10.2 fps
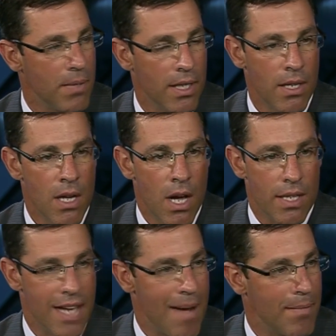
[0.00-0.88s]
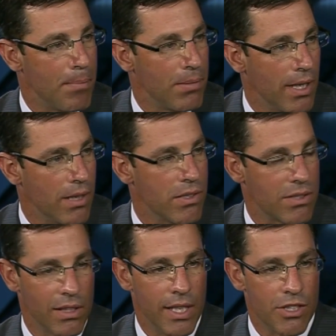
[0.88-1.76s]
be dominant player in this
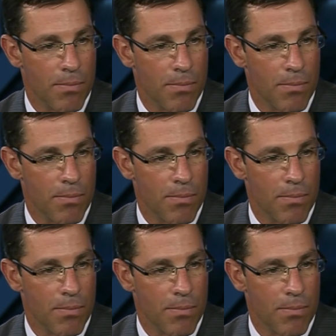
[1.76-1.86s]
league.